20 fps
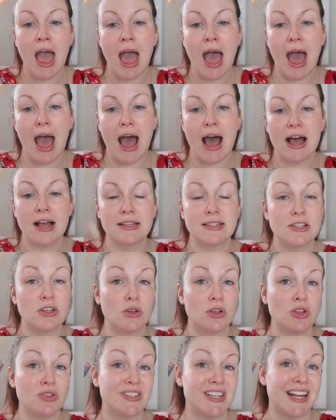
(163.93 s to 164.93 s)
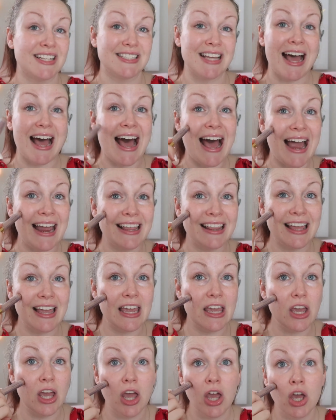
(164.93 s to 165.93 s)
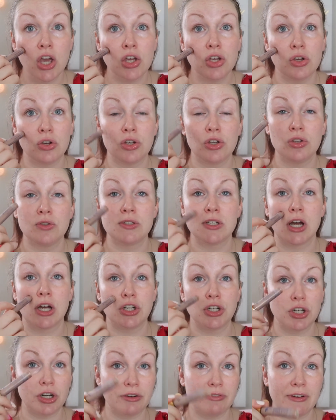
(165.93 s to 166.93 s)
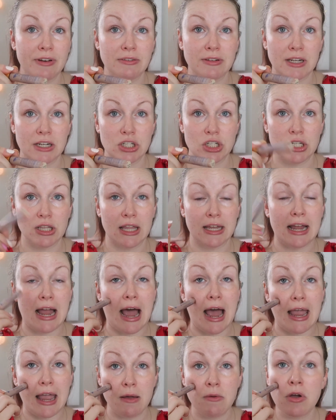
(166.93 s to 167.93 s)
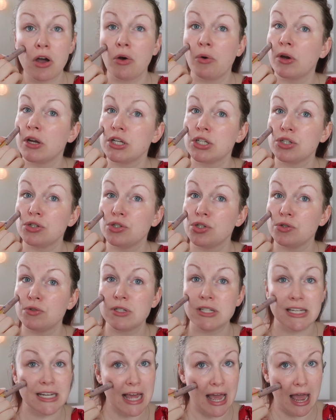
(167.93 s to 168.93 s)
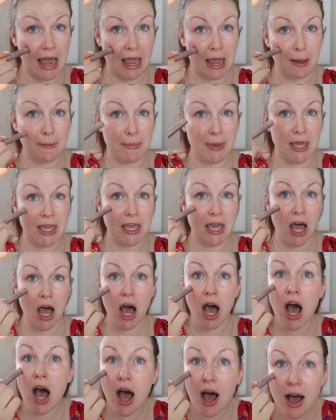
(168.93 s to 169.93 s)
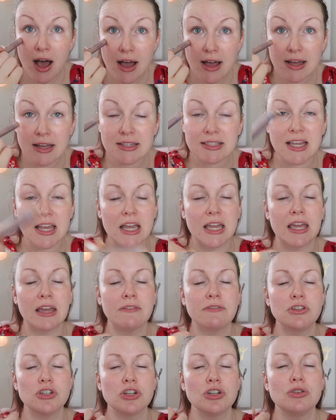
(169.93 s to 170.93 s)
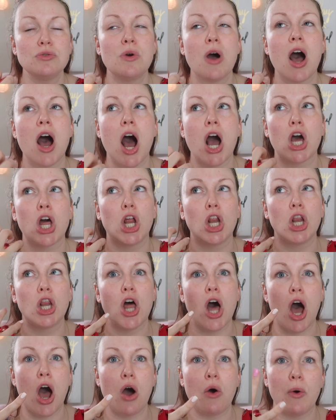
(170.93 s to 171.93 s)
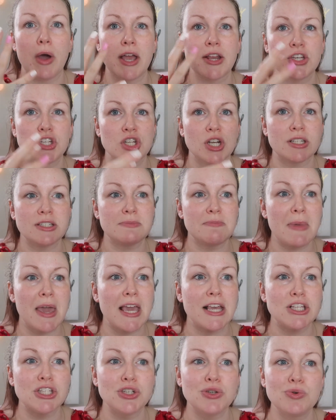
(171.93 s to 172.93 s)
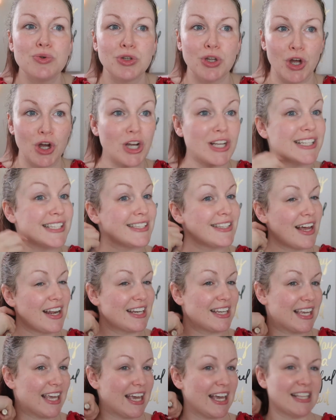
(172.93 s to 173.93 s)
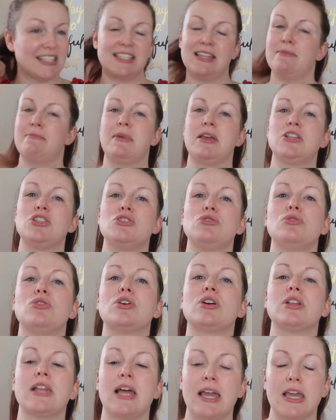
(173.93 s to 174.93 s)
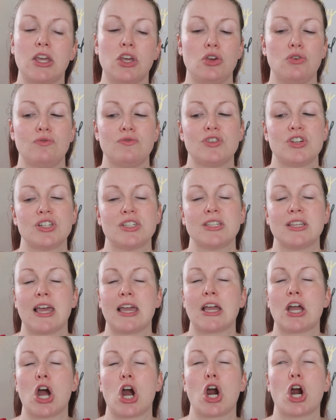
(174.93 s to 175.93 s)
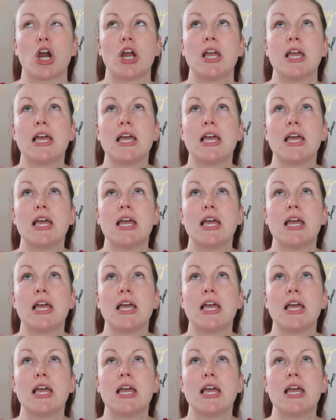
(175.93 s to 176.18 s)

as you can use it as a highlight. You can use it under your foundation like I am going to do today, because it gives you a glow. It just makes you look sun-kissed. It makes you look like you just like are